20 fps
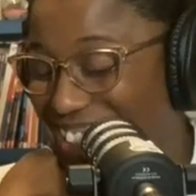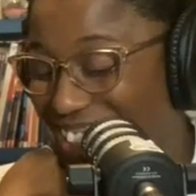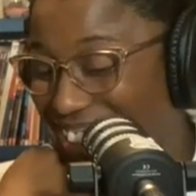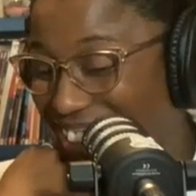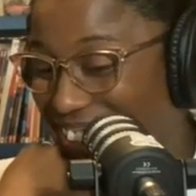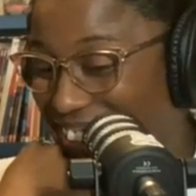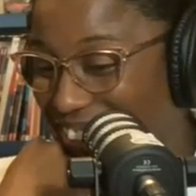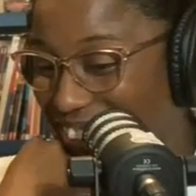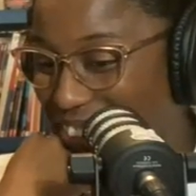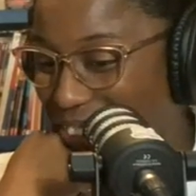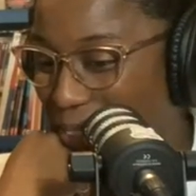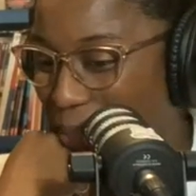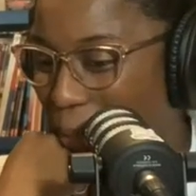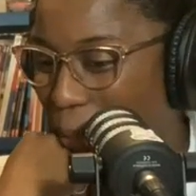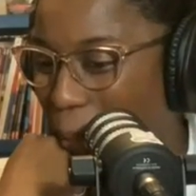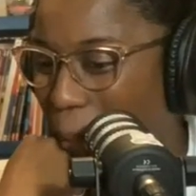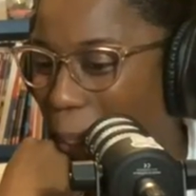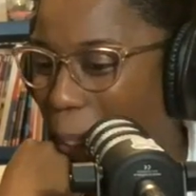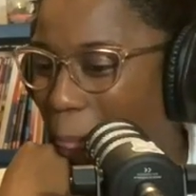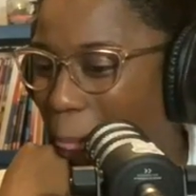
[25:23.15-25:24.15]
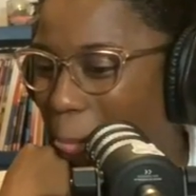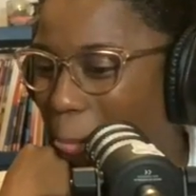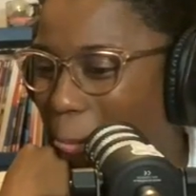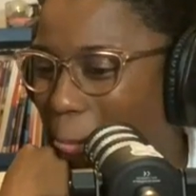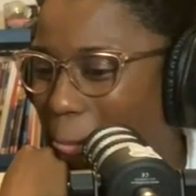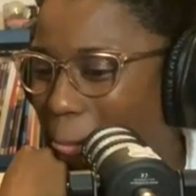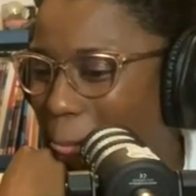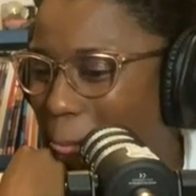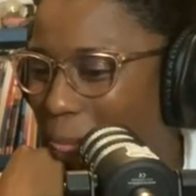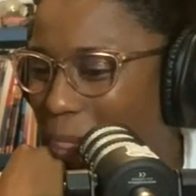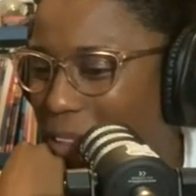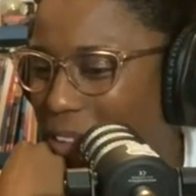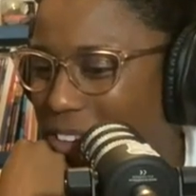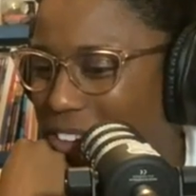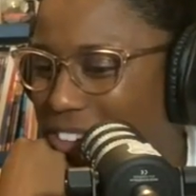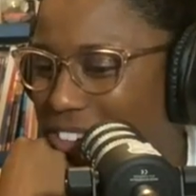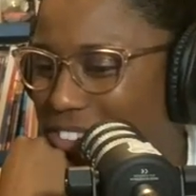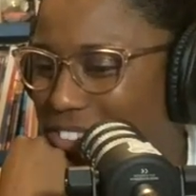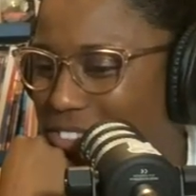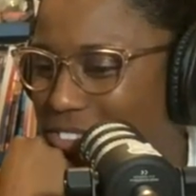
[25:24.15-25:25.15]

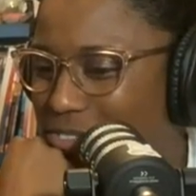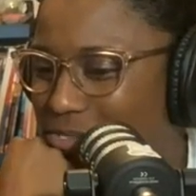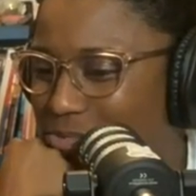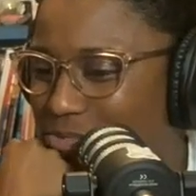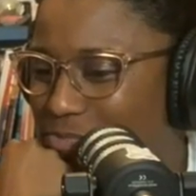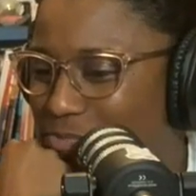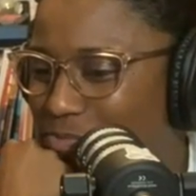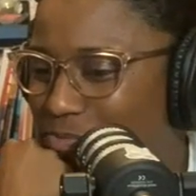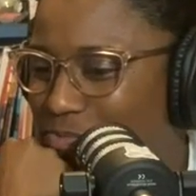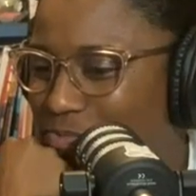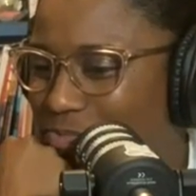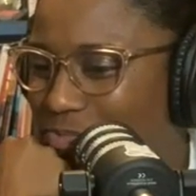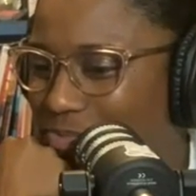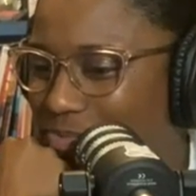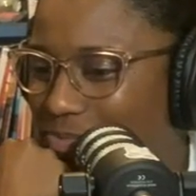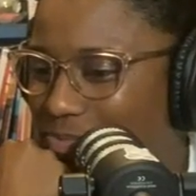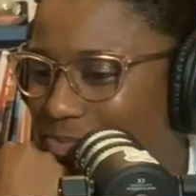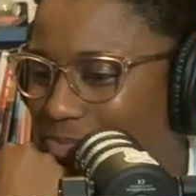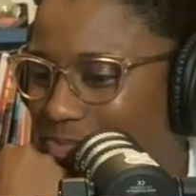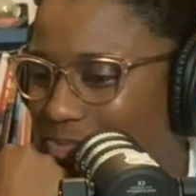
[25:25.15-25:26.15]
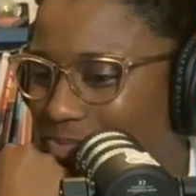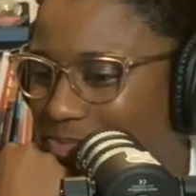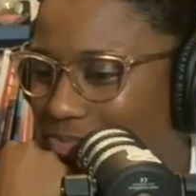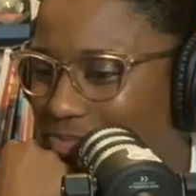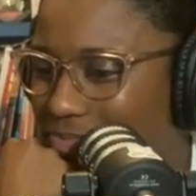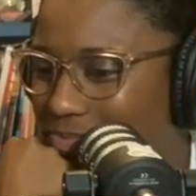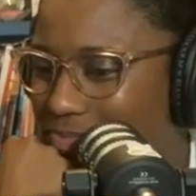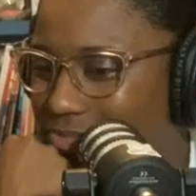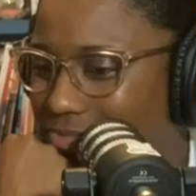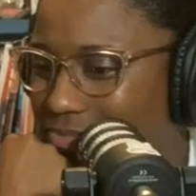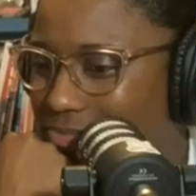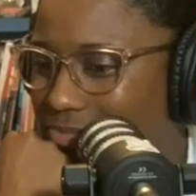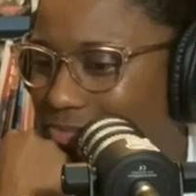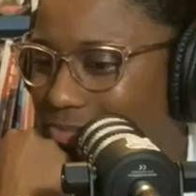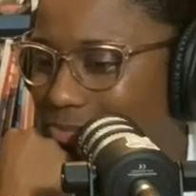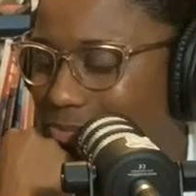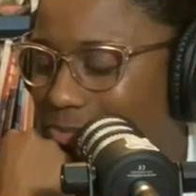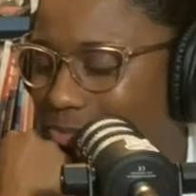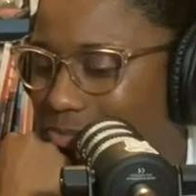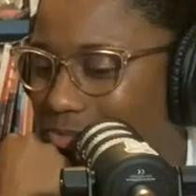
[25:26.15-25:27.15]

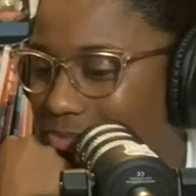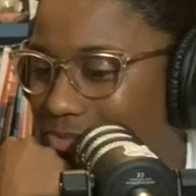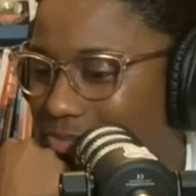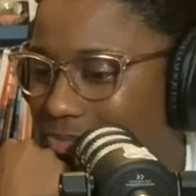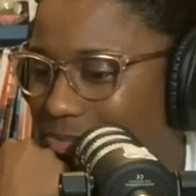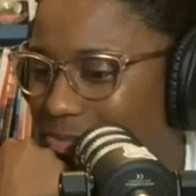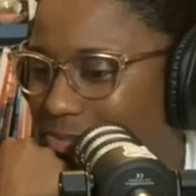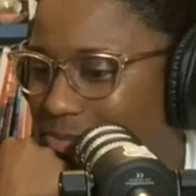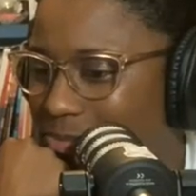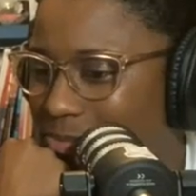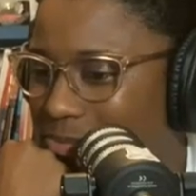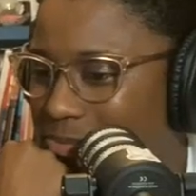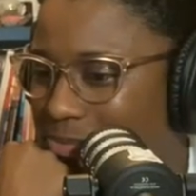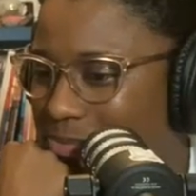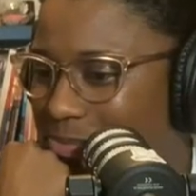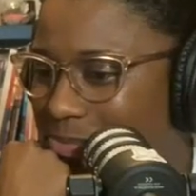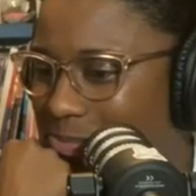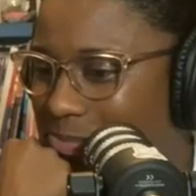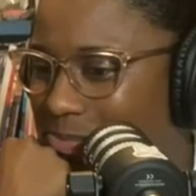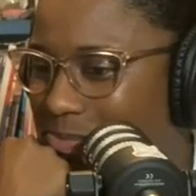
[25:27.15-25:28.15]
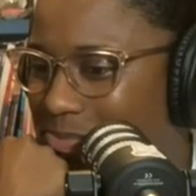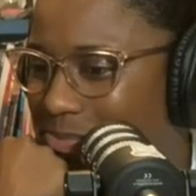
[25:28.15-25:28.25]
(not speaking)